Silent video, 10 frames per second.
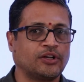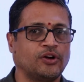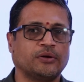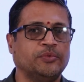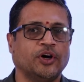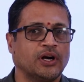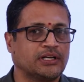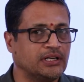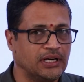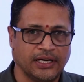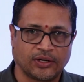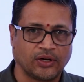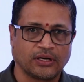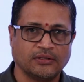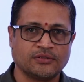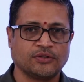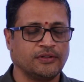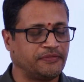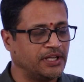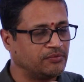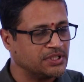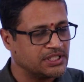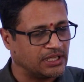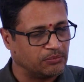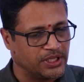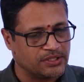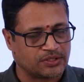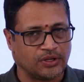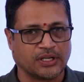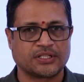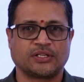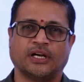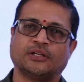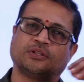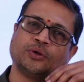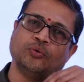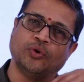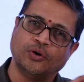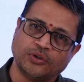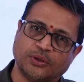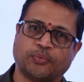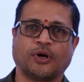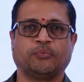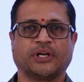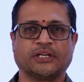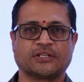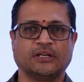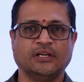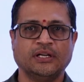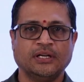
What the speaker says: cannot be altered later on. So the frequency remains constant throughout the propagation.